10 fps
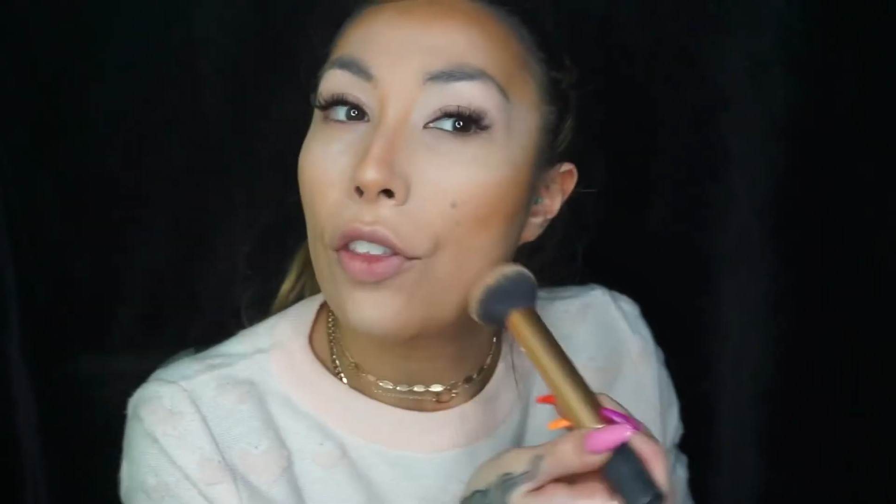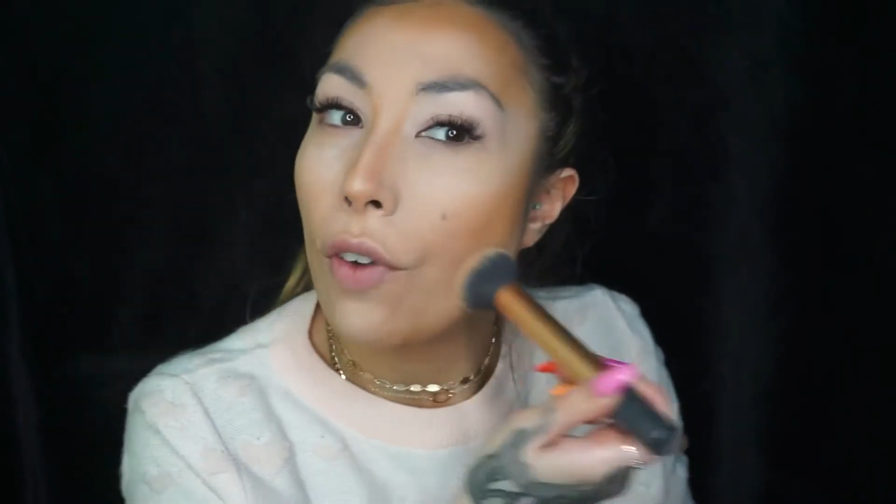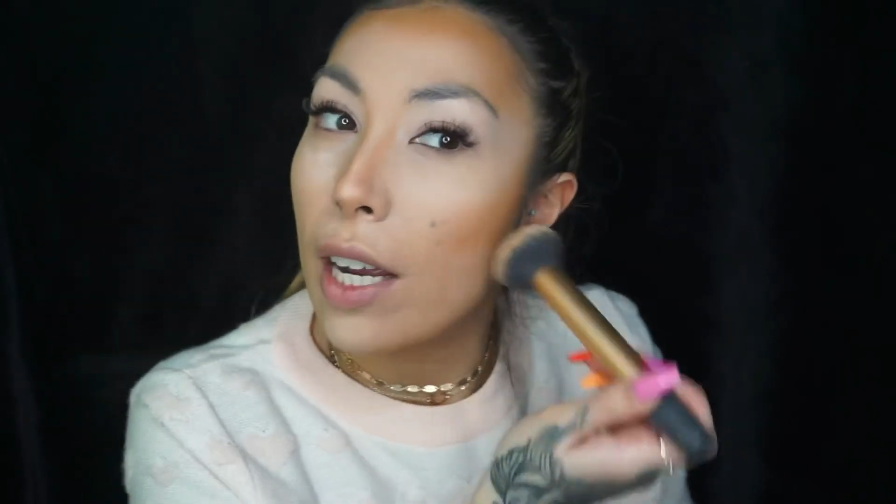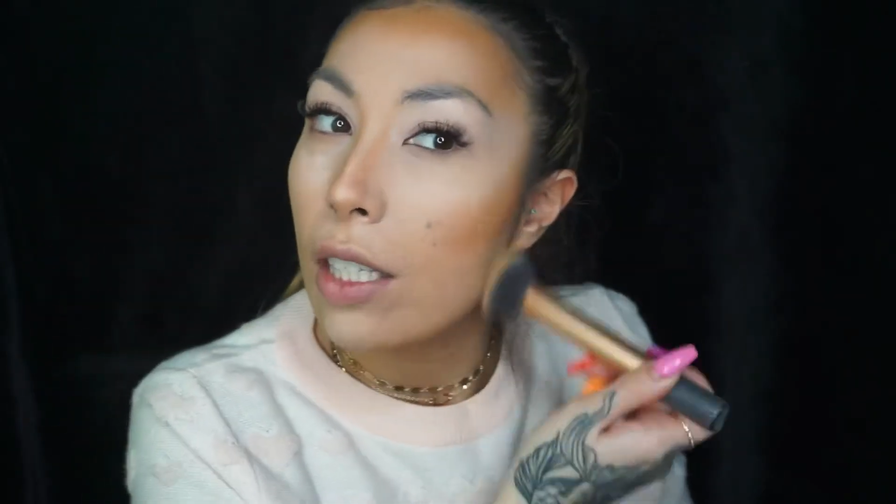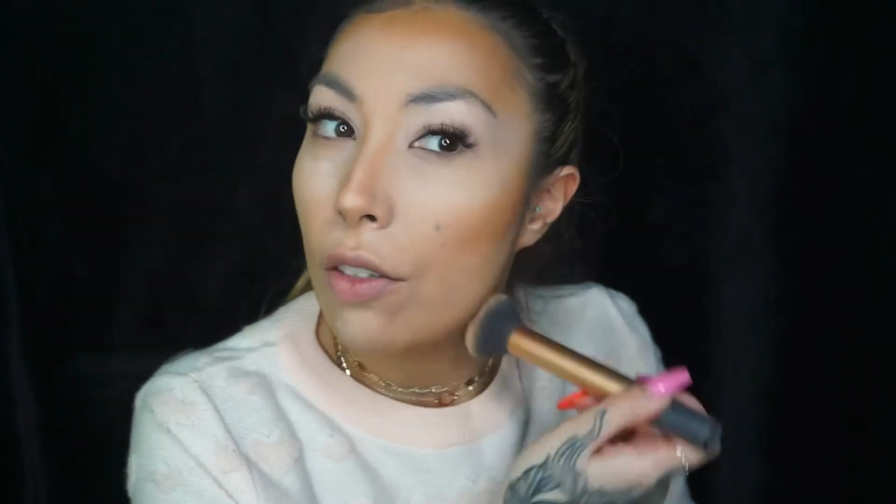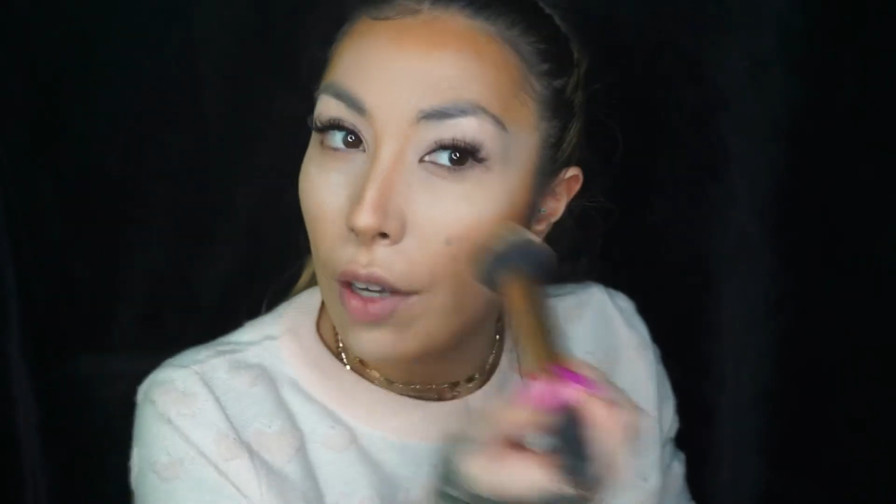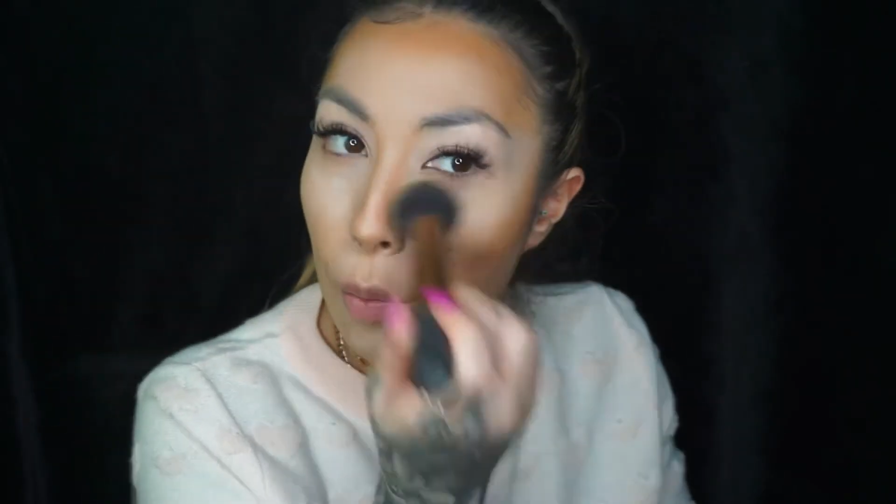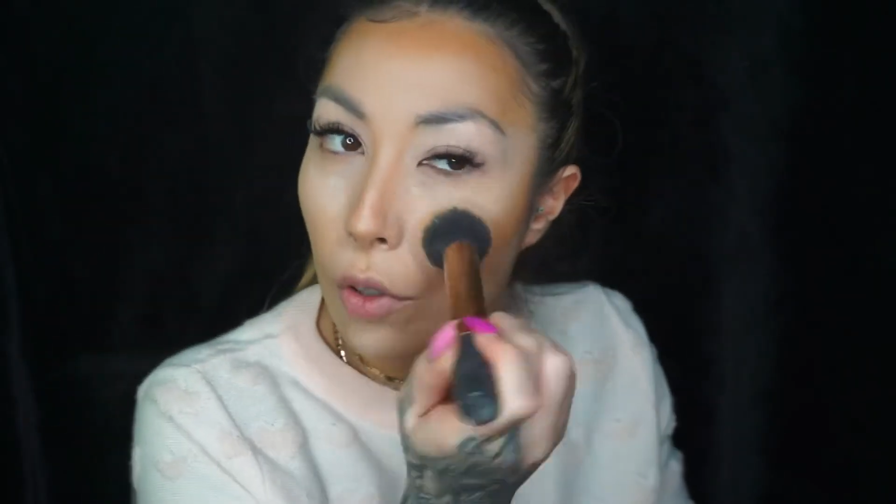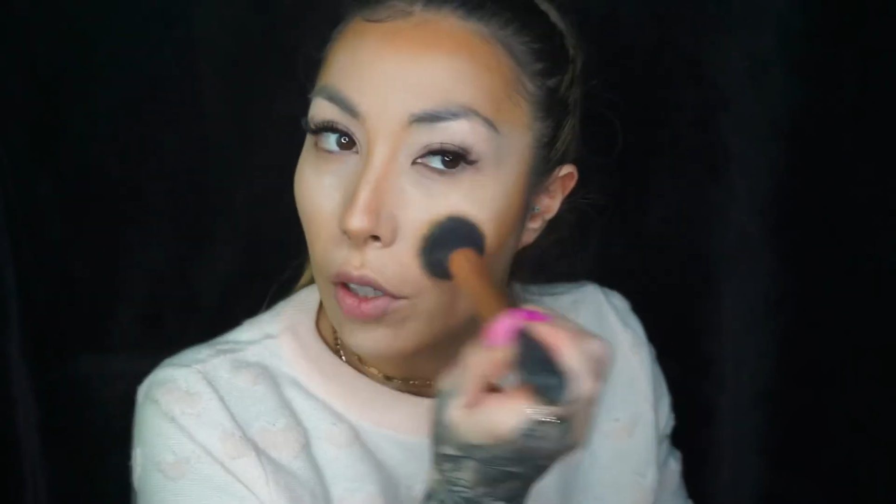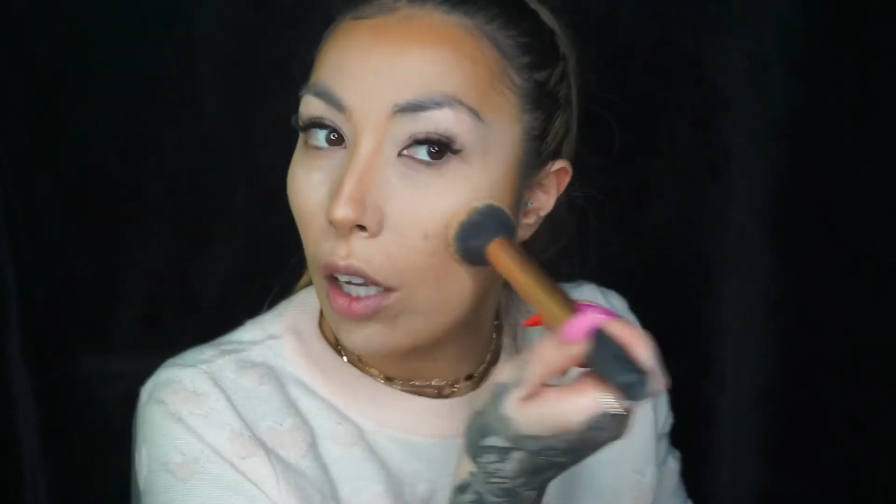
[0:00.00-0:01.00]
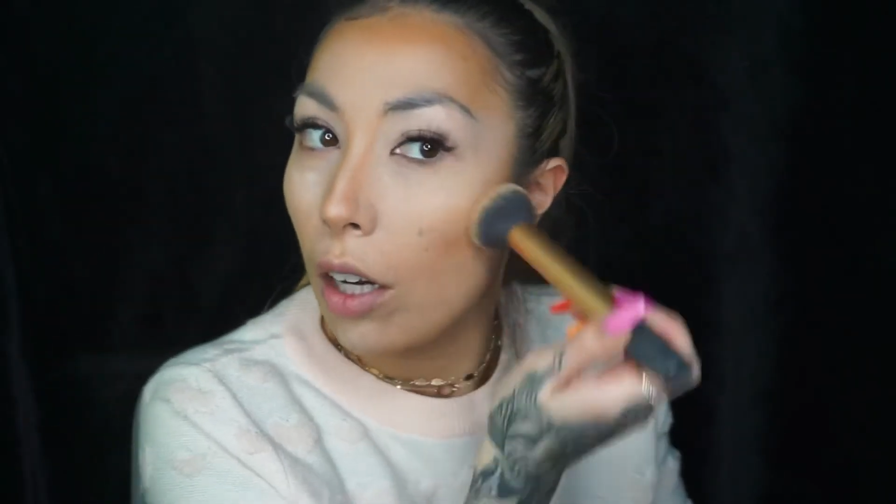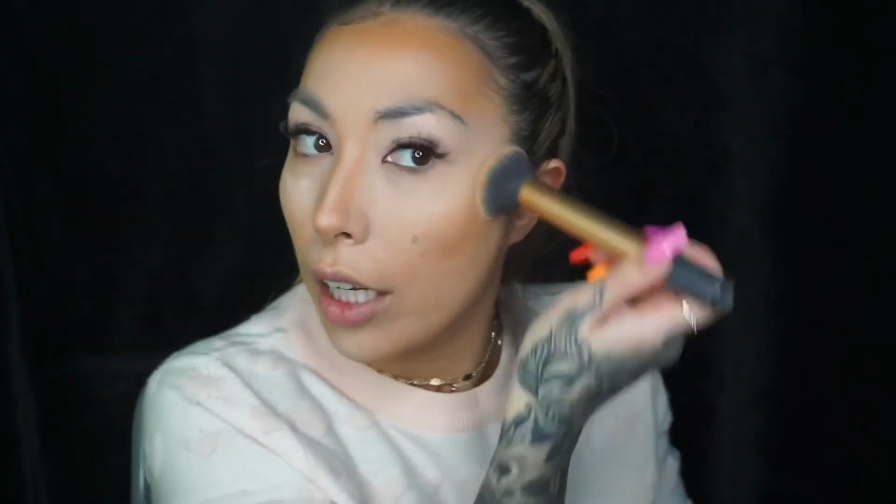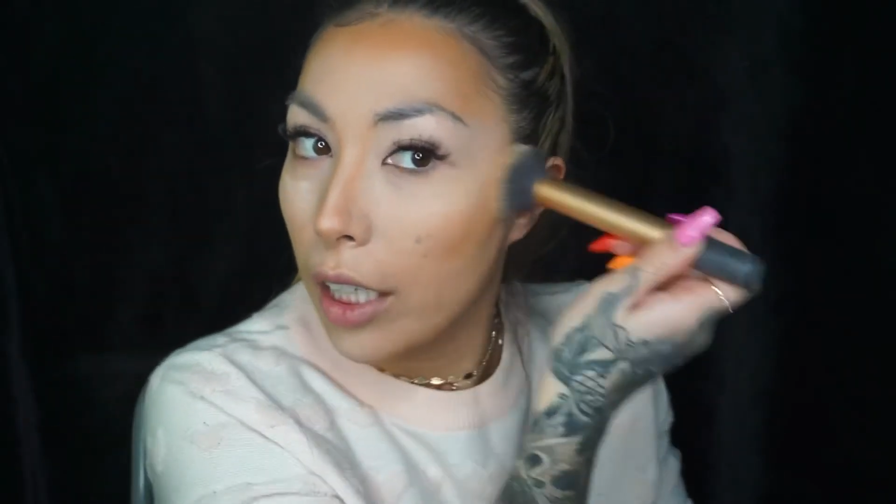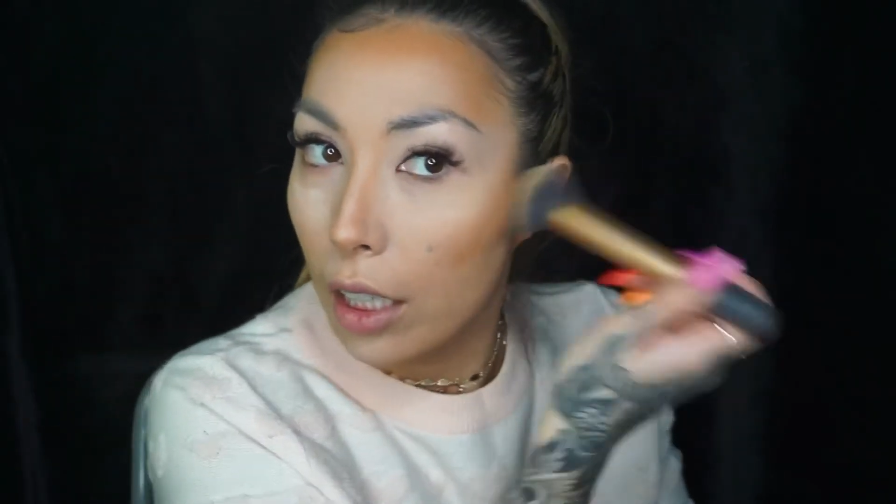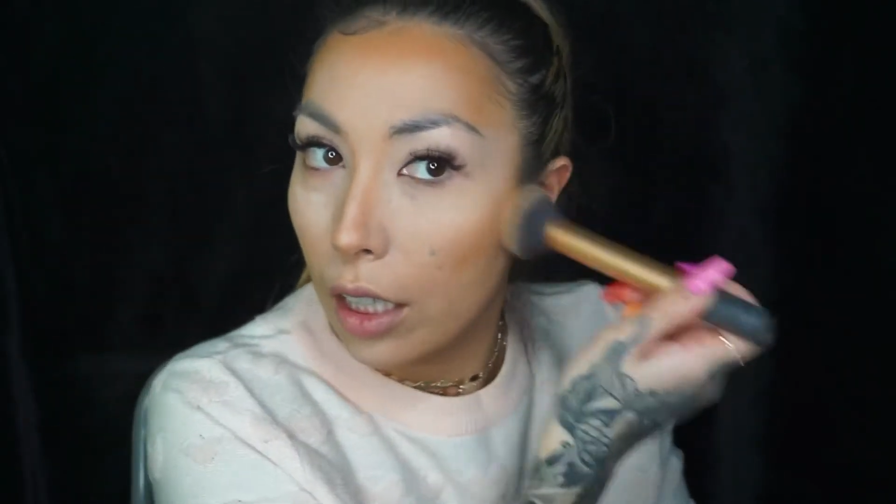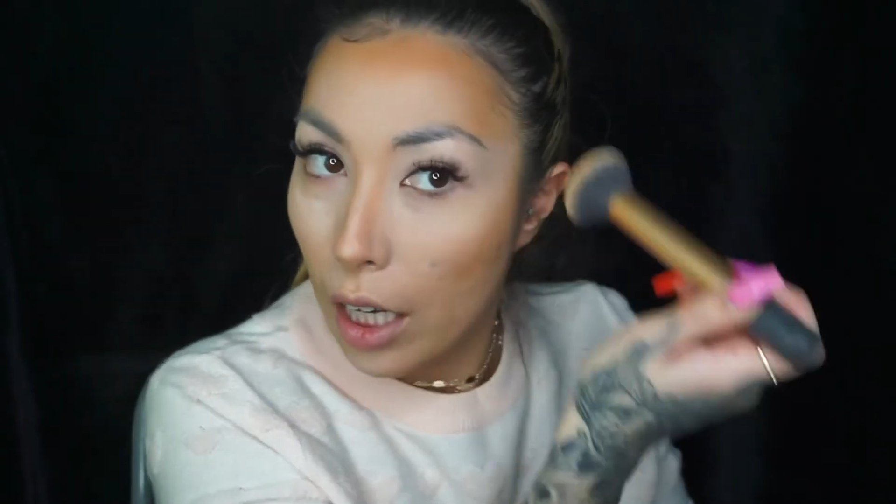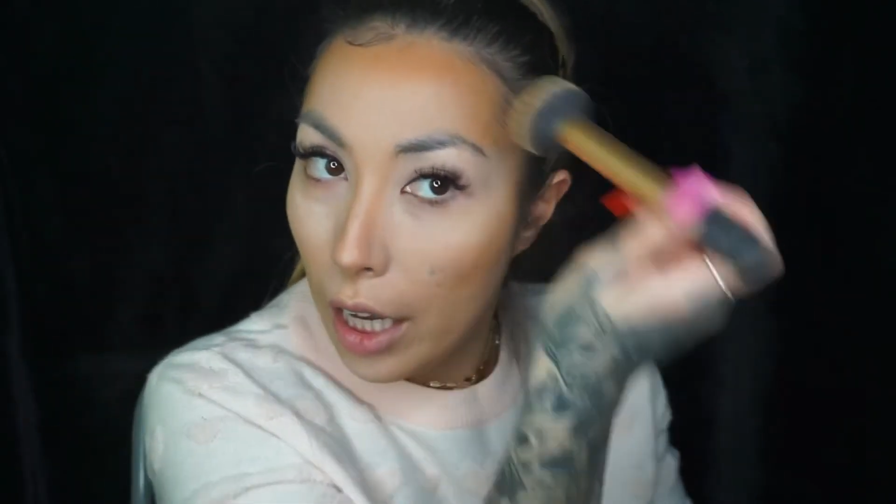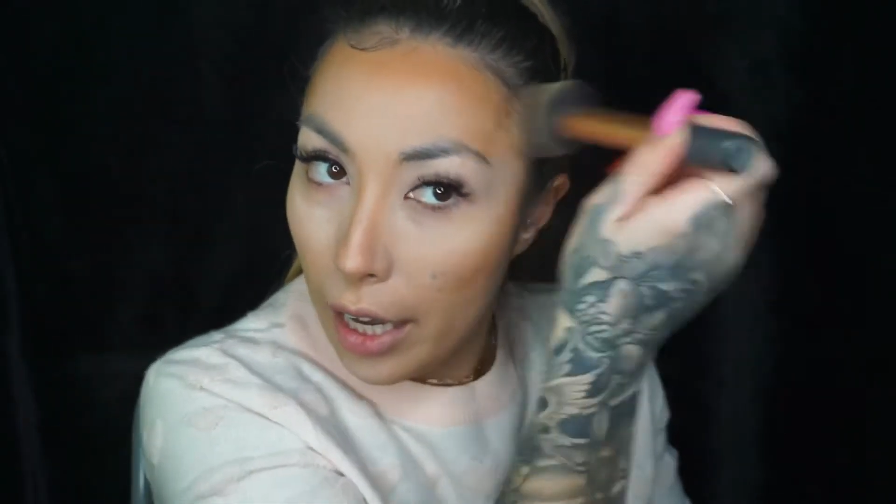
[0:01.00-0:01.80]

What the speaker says: rest of it, but not like,